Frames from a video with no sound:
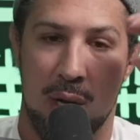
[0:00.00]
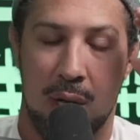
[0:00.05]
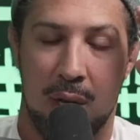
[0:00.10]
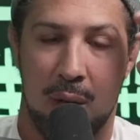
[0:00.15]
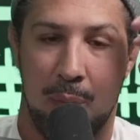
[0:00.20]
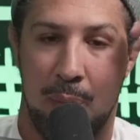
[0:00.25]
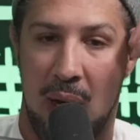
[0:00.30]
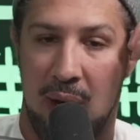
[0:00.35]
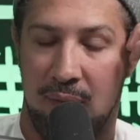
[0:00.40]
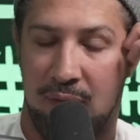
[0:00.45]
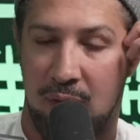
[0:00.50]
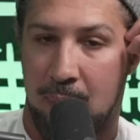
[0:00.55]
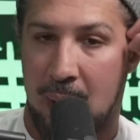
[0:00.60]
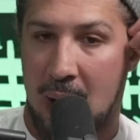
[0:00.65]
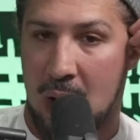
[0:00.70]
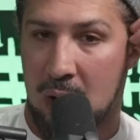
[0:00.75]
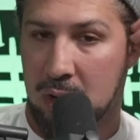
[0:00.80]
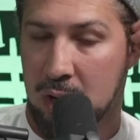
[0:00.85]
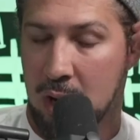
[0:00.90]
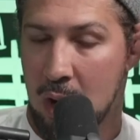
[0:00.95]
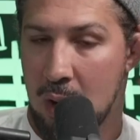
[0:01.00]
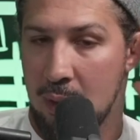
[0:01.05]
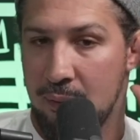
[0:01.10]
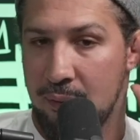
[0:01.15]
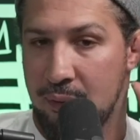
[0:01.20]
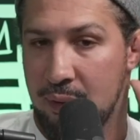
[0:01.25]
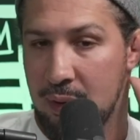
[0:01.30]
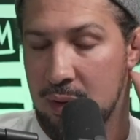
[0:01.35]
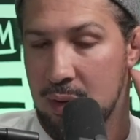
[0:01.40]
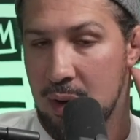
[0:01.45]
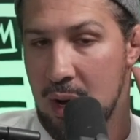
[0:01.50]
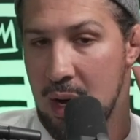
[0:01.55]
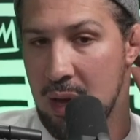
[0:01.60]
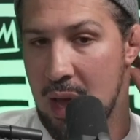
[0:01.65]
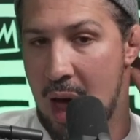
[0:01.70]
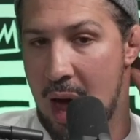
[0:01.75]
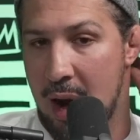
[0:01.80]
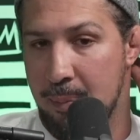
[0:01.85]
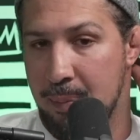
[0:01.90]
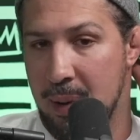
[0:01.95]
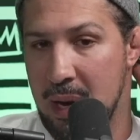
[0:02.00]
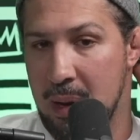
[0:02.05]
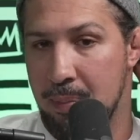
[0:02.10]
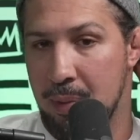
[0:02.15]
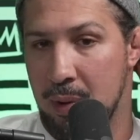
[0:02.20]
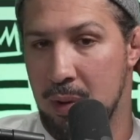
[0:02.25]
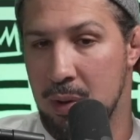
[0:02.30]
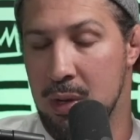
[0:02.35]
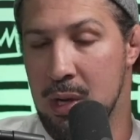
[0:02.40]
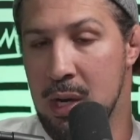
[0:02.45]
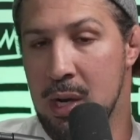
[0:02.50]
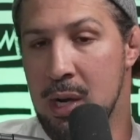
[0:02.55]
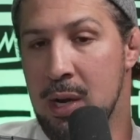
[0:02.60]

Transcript: the pound for pound goat for a lot of people,